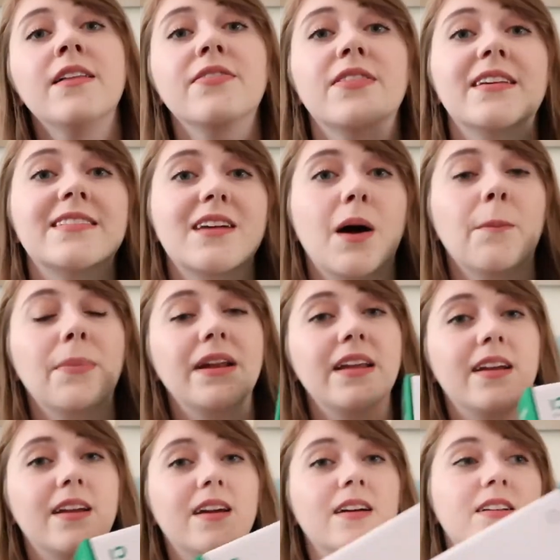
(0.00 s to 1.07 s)
This
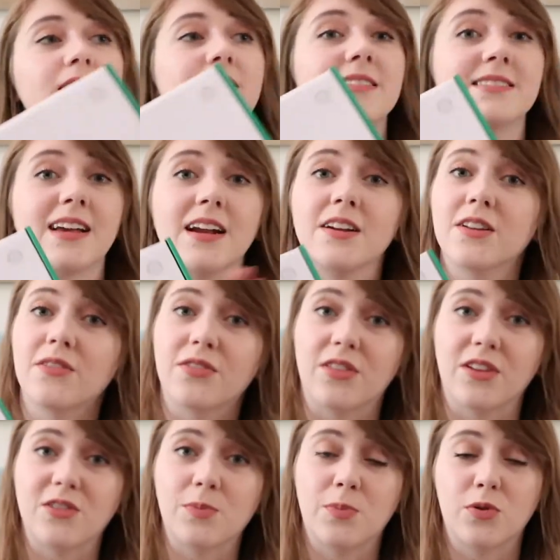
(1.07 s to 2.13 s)
company sent
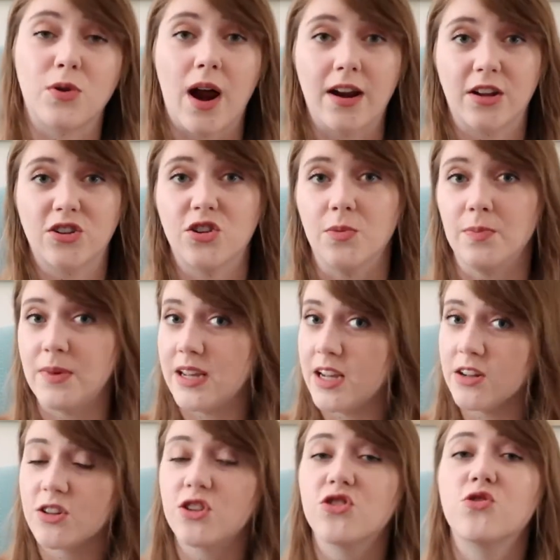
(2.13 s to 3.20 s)
this product to
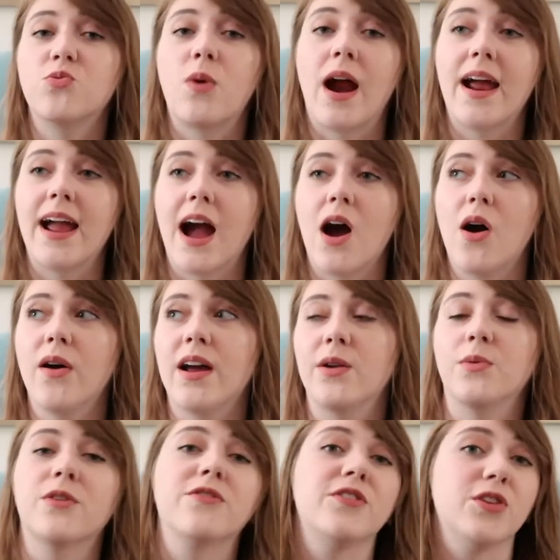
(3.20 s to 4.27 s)
me to try out
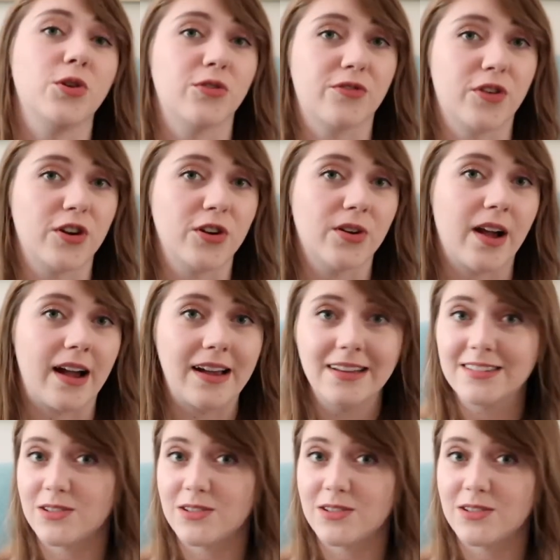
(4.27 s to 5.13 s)
and review for you guys,